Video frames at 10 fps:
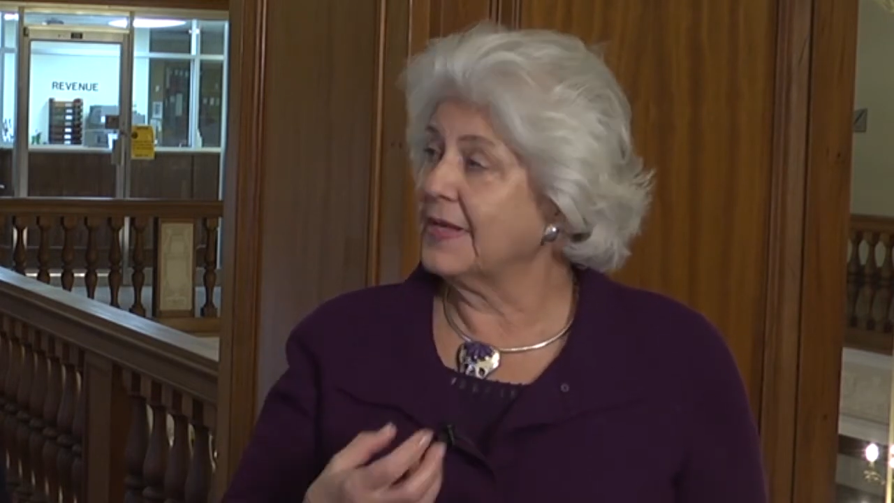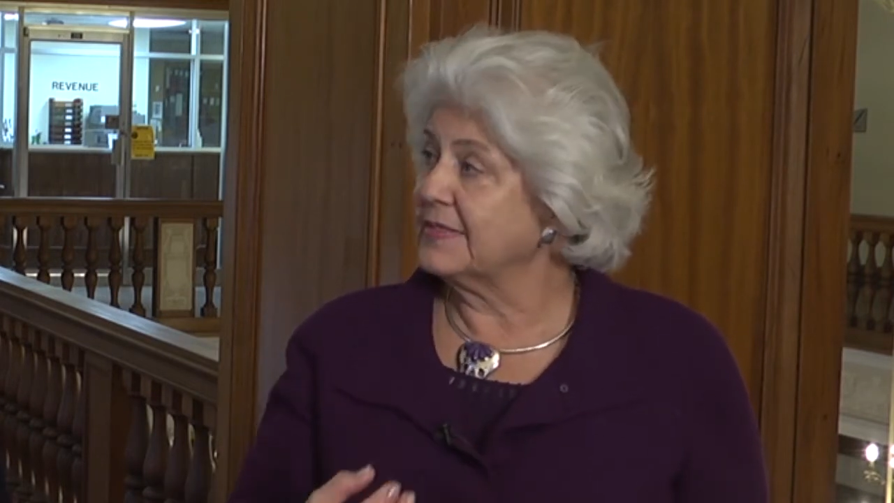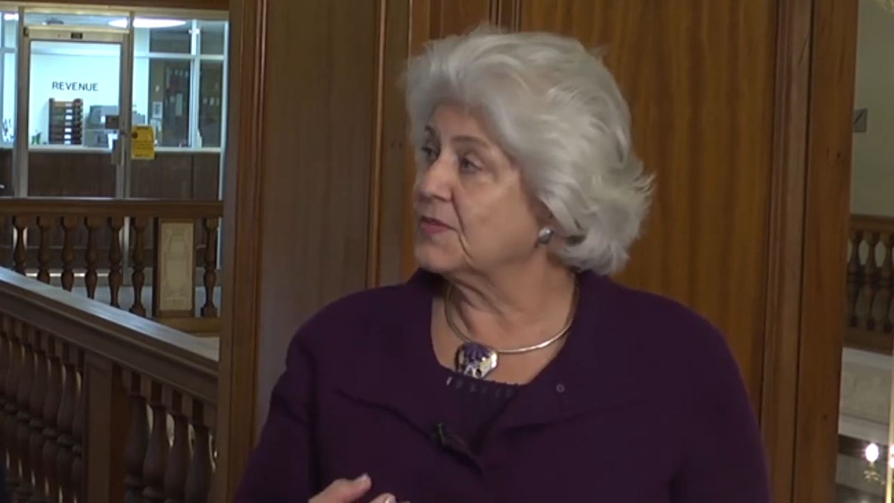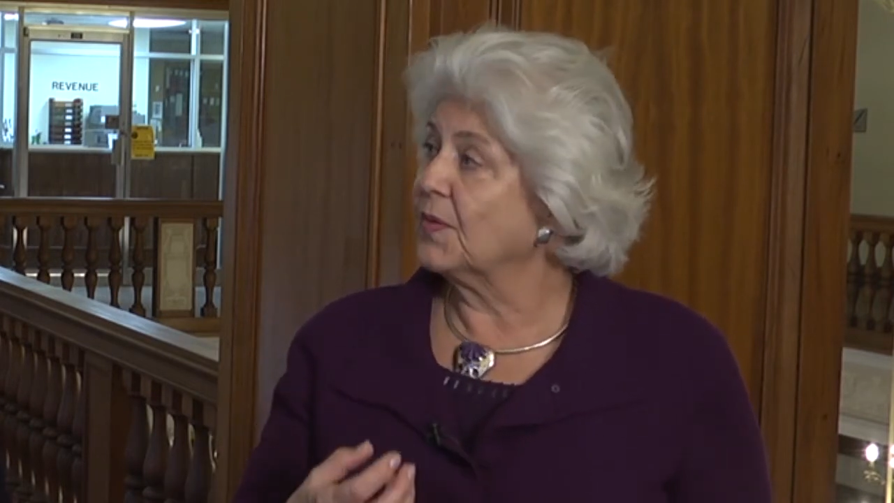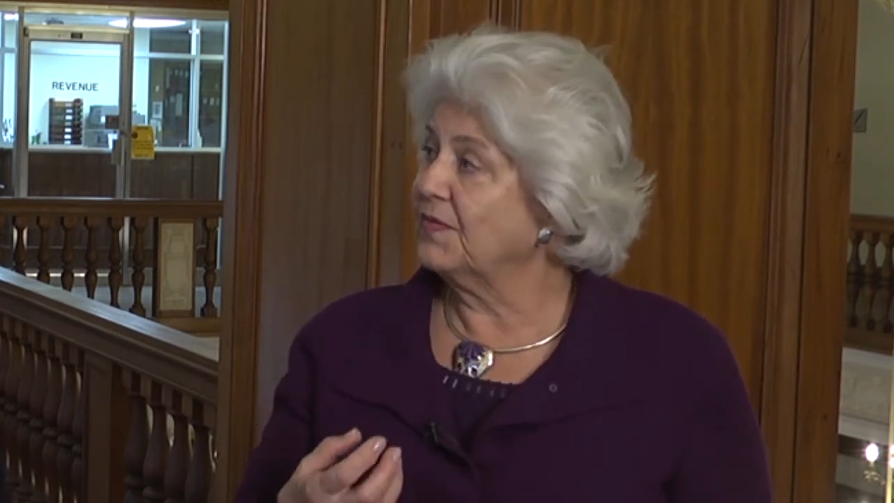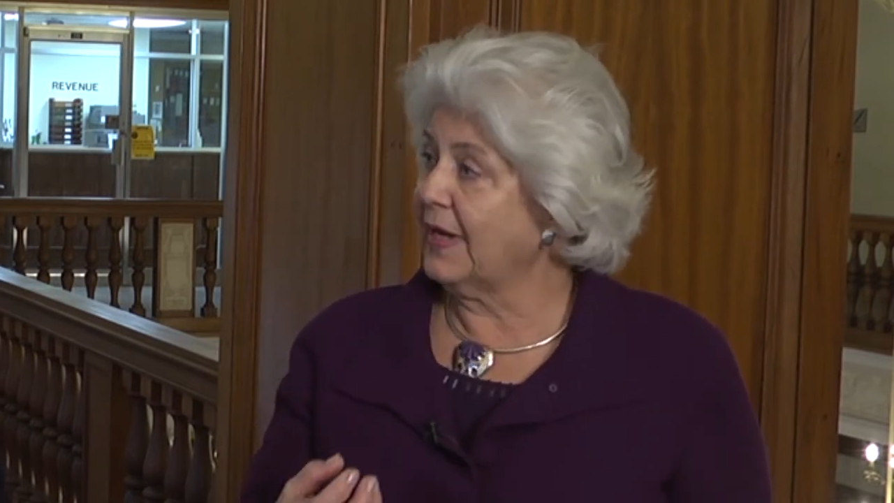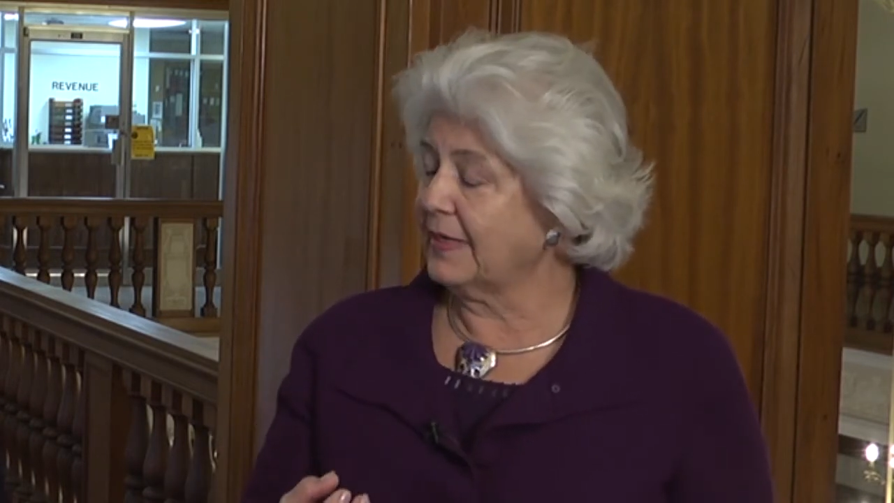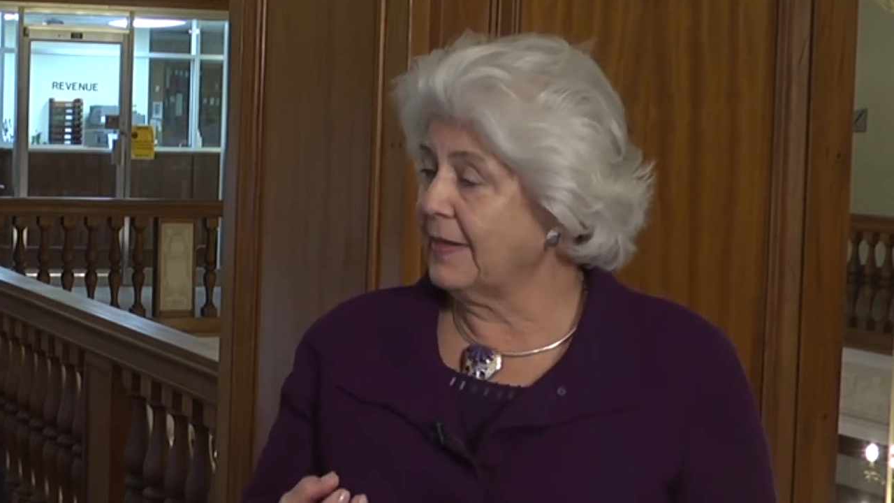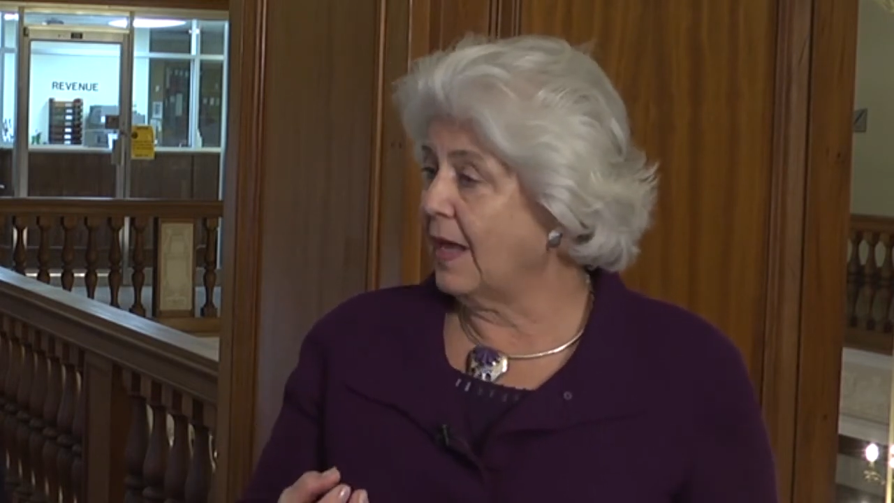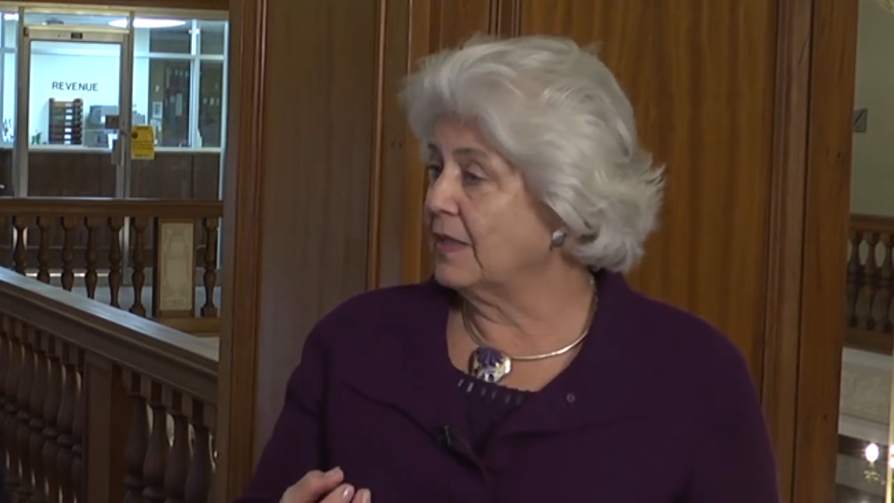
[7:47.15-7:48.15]
ends with
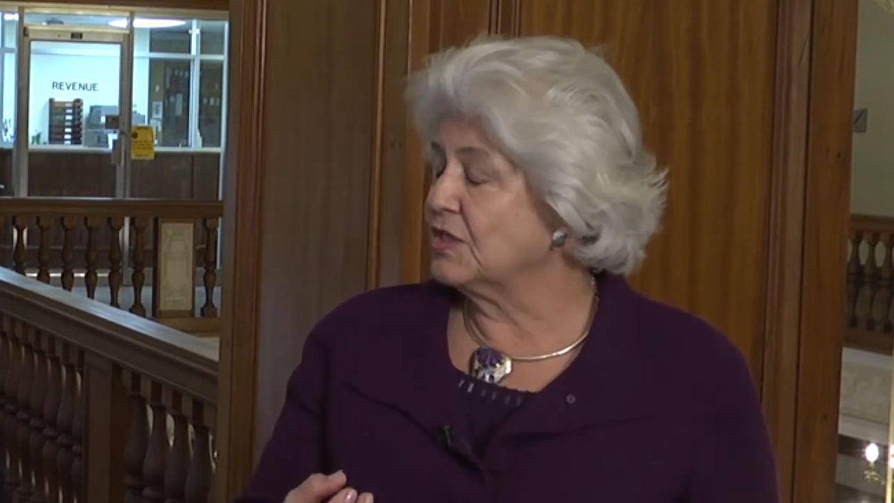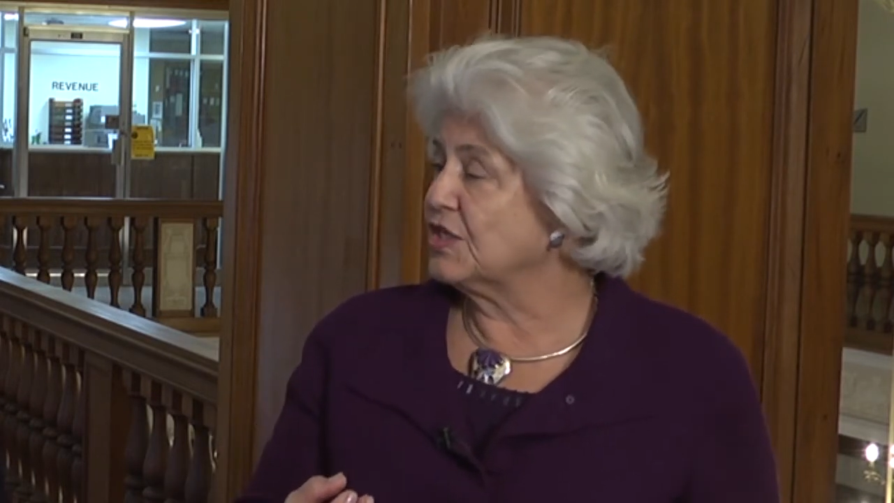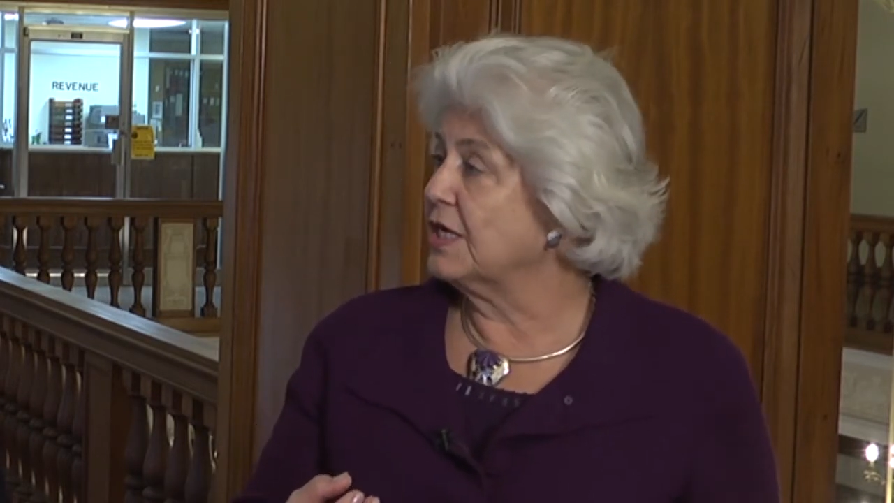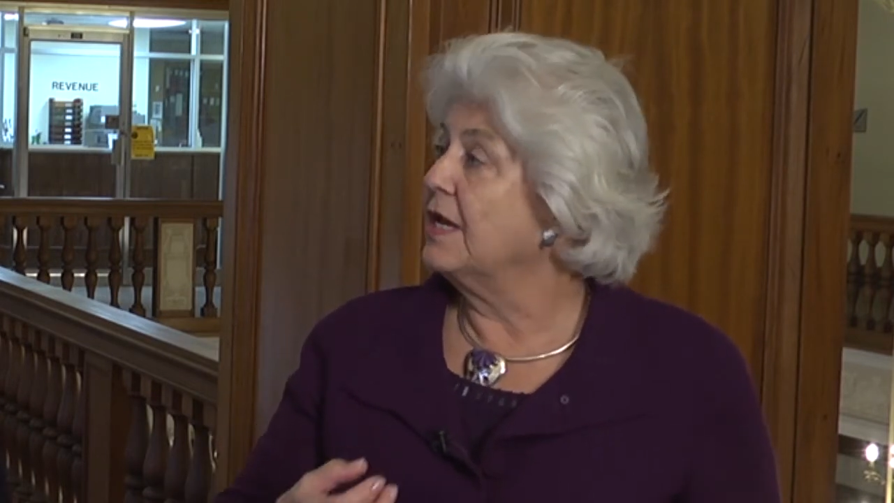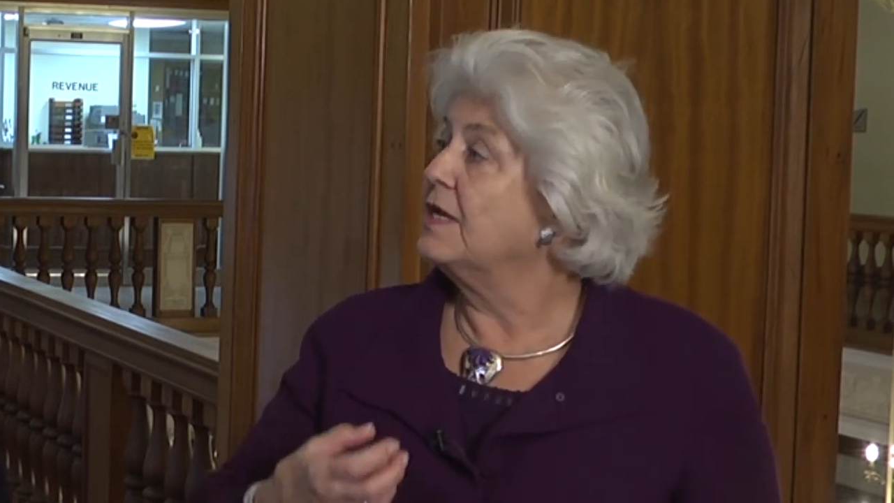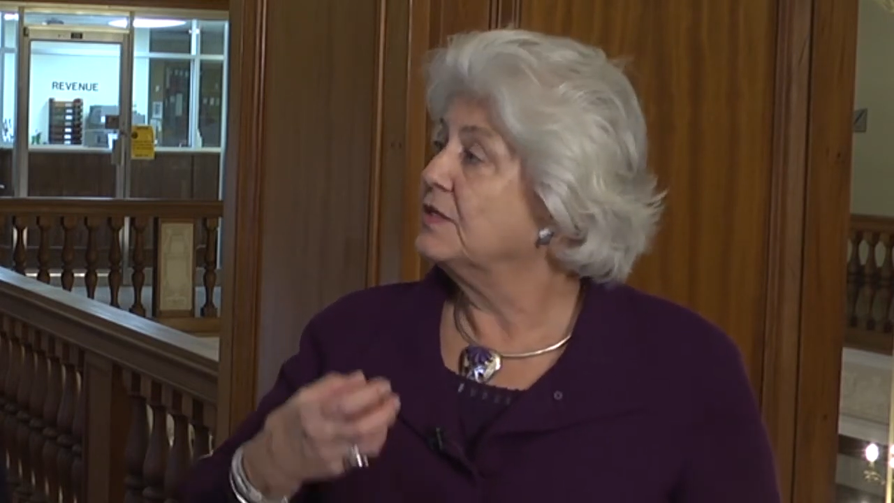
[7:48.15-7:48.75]
technology